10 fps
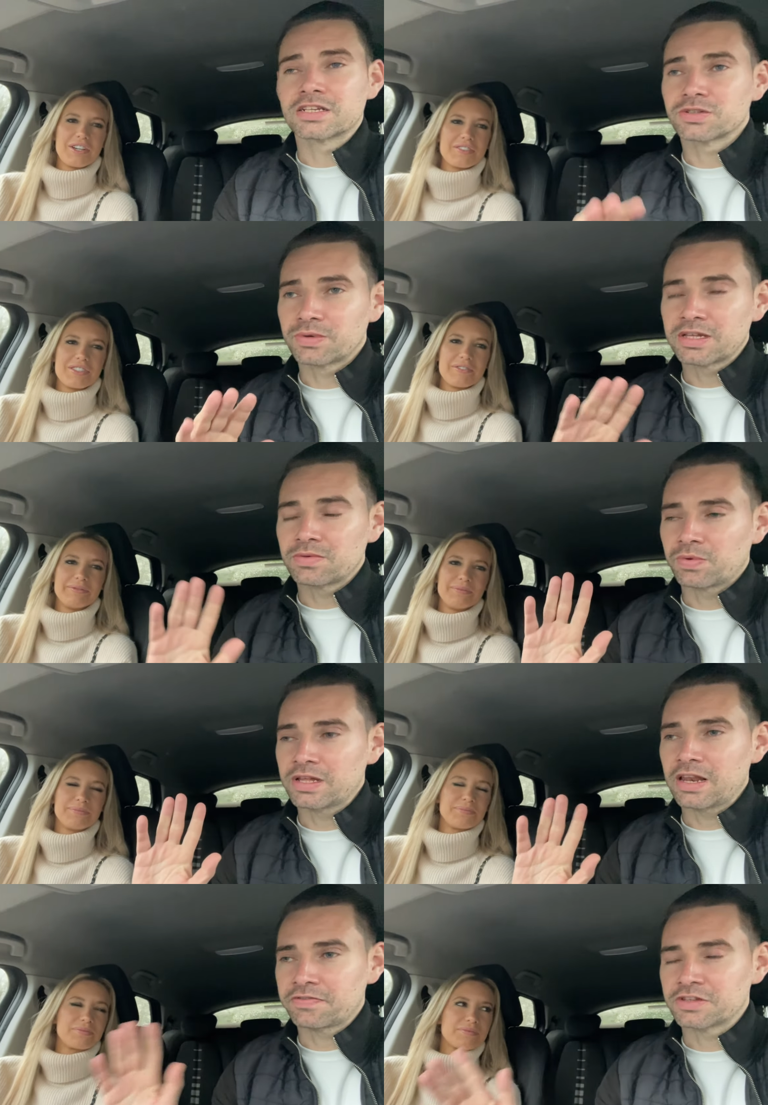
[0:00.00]
Speaker 1: so we
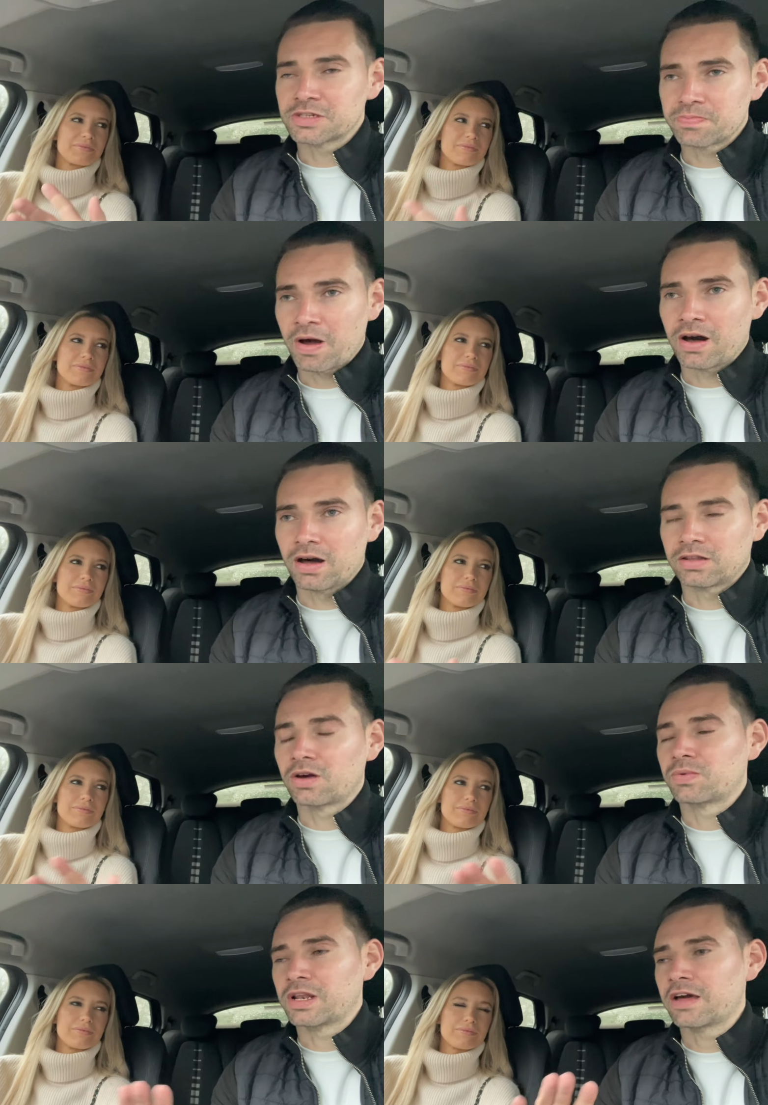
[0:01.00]
left the spa.
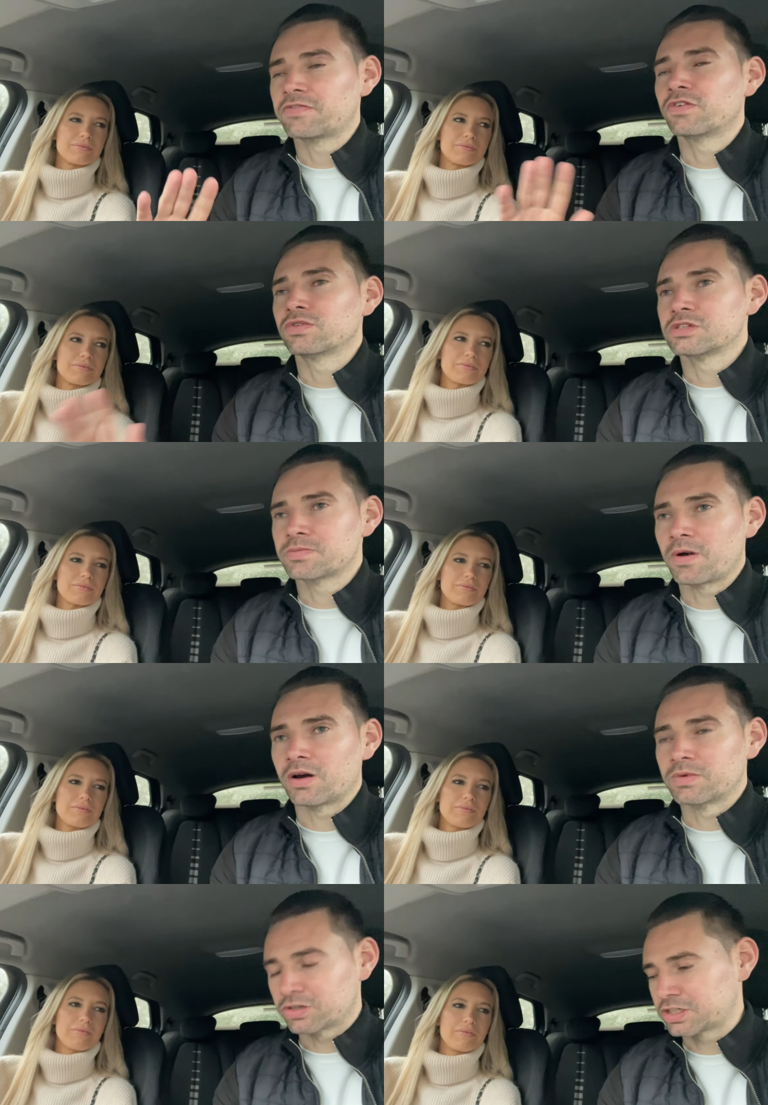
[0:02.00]
No, we left for the
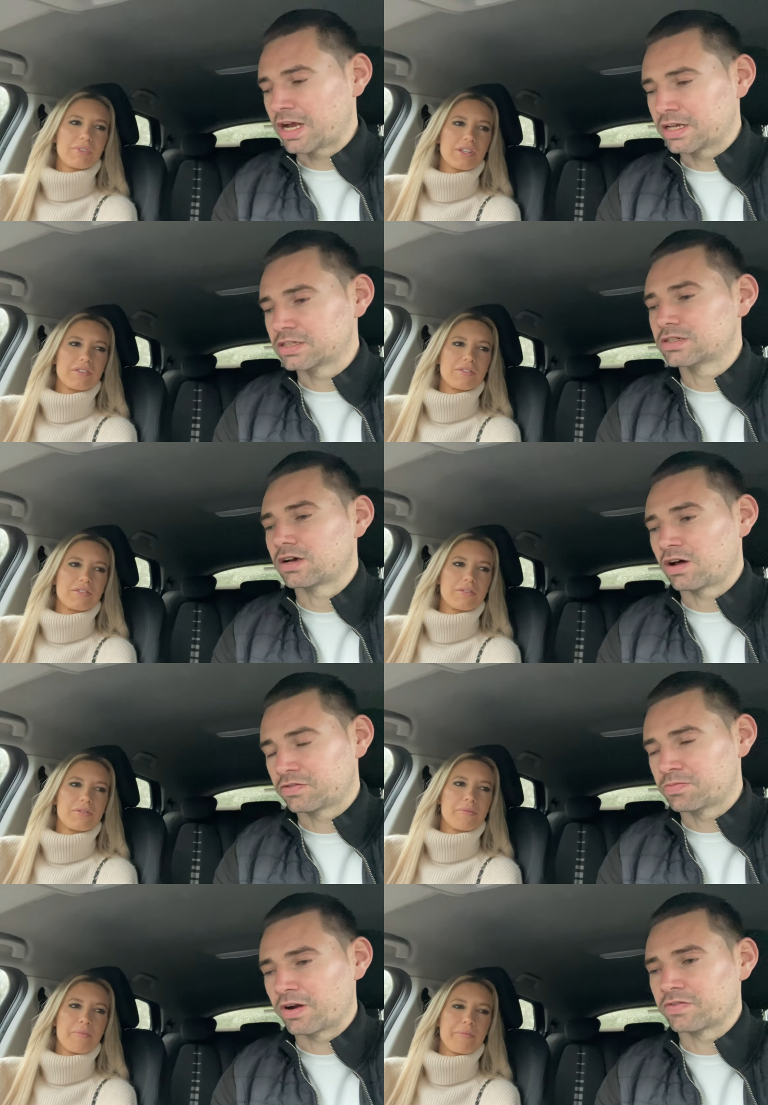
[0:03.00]
spa. We got changed
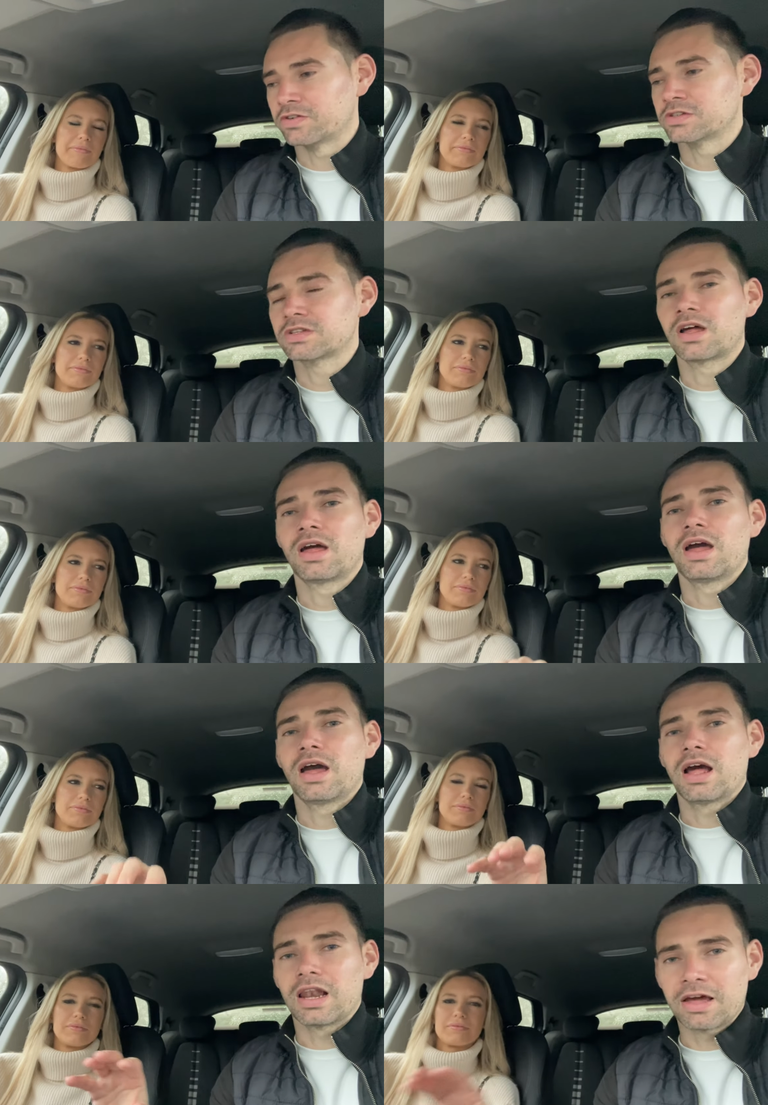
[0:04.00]
after breakfast,
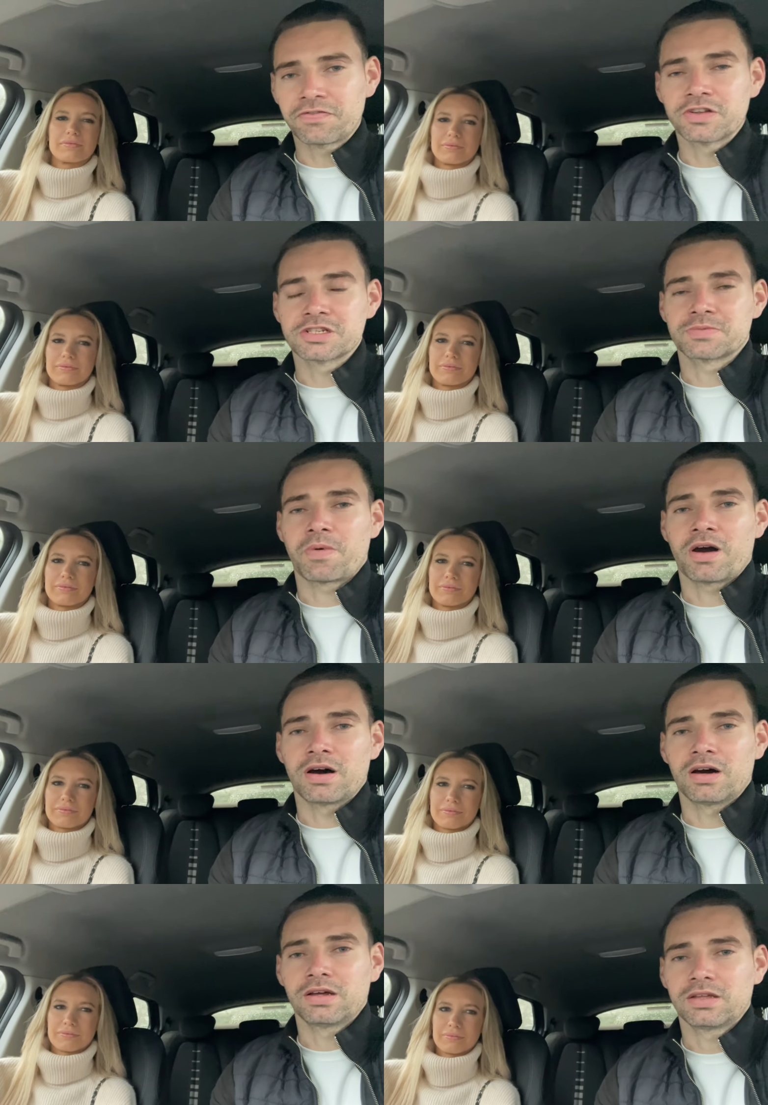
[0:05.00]
left for the
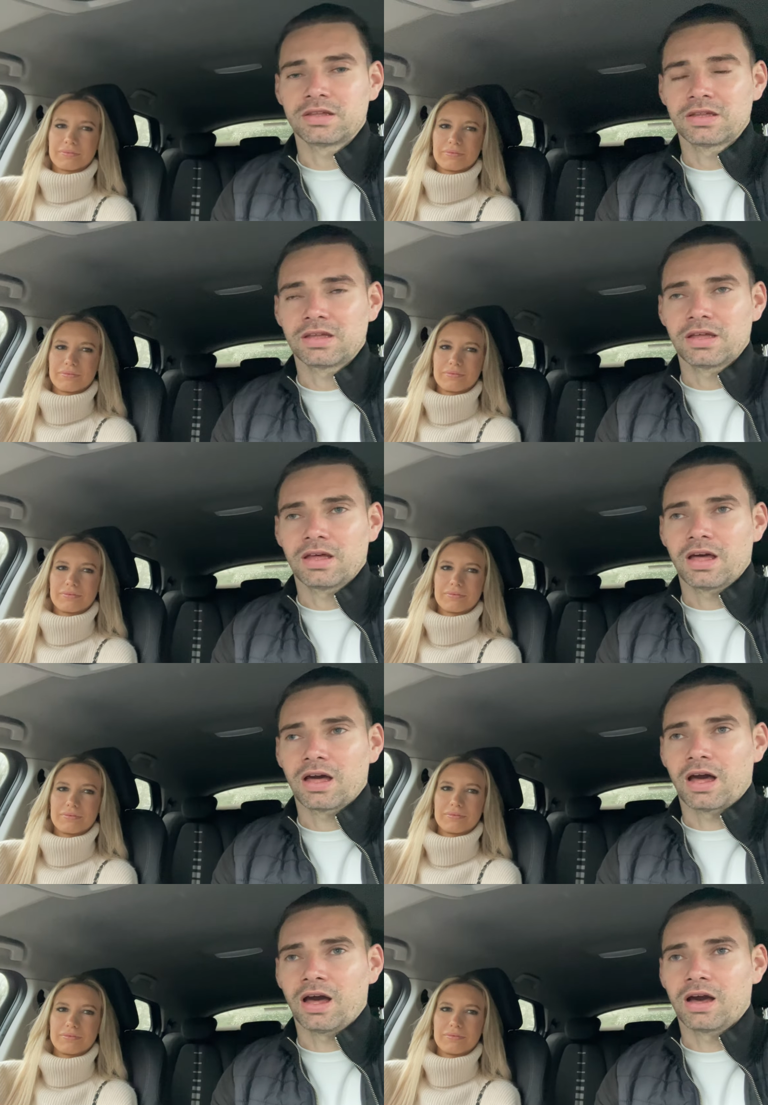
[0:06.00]
spa,
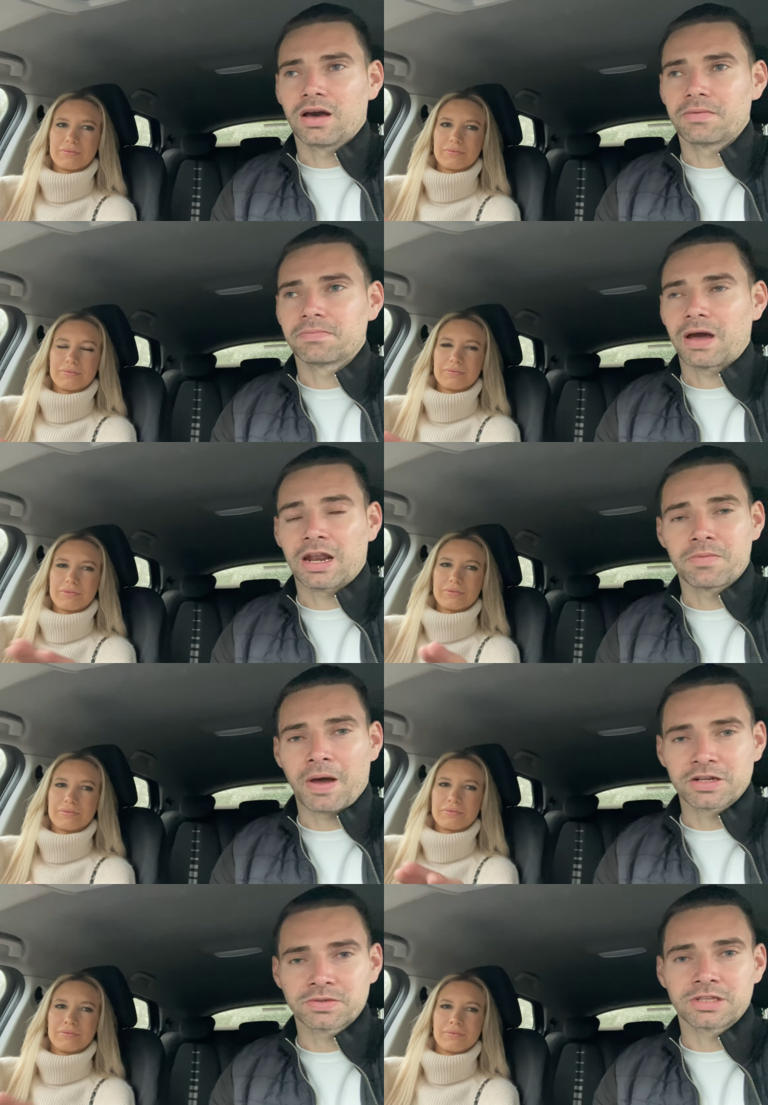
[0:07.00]
and our
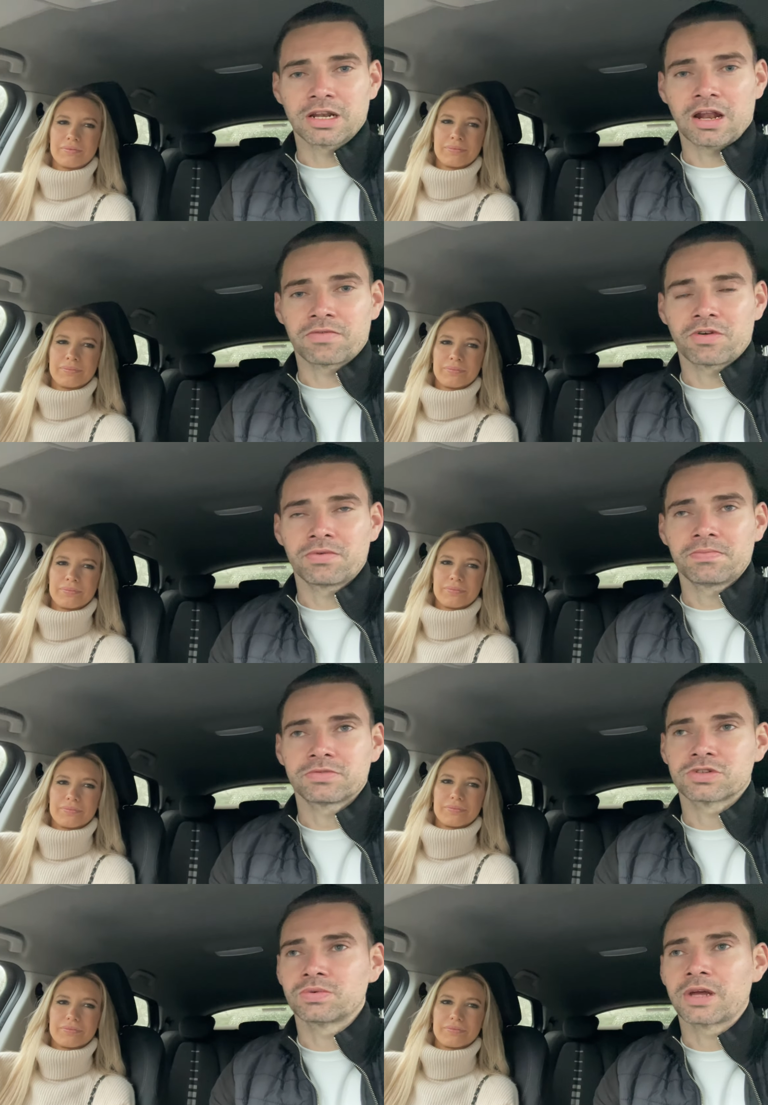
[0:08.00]
bags were still in our room.
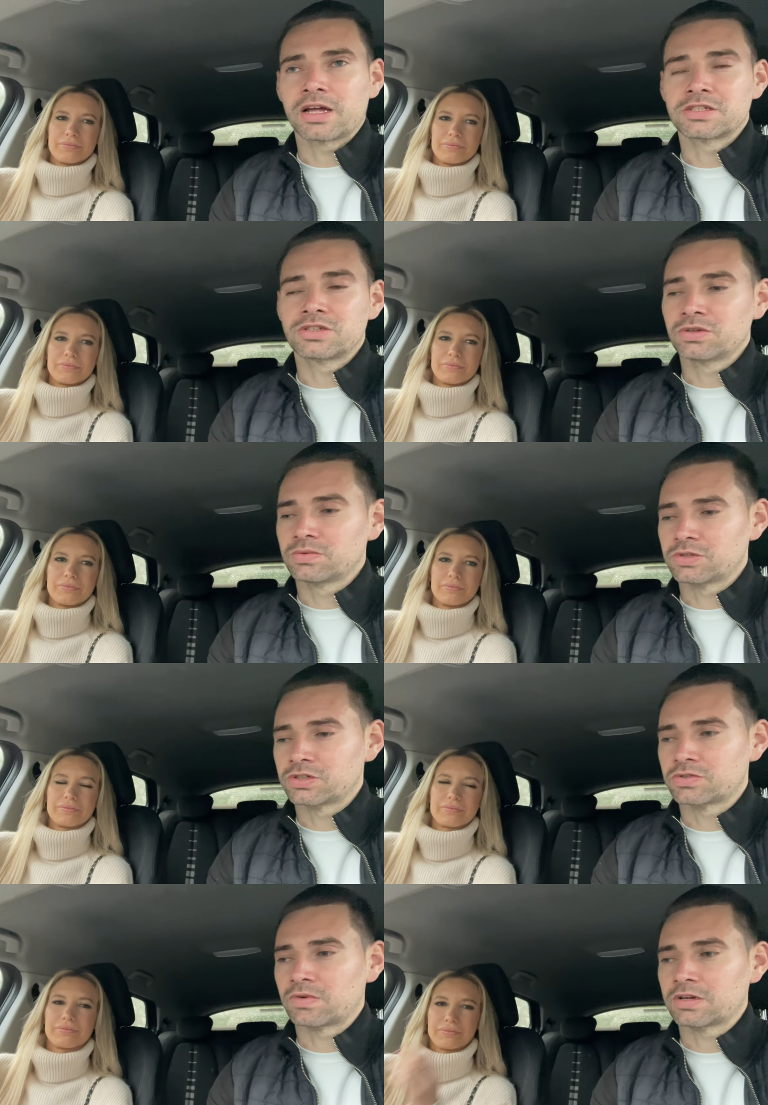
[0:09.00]
So all we had to do was
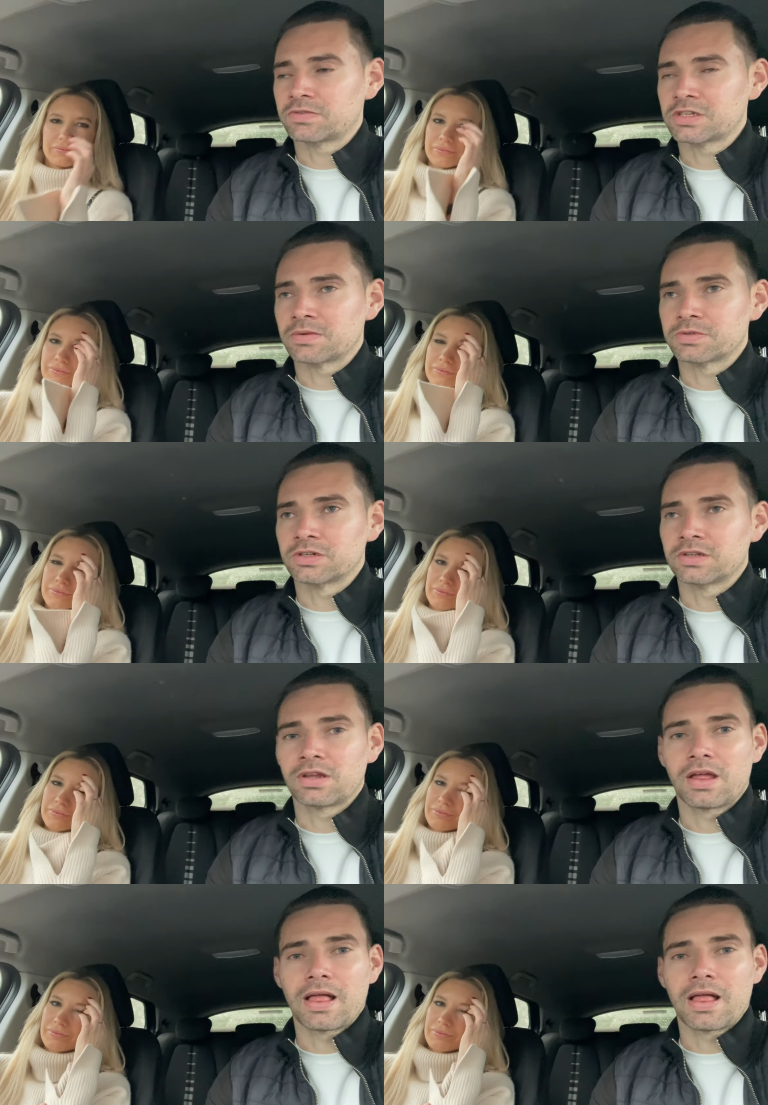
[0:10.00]
just ring reception,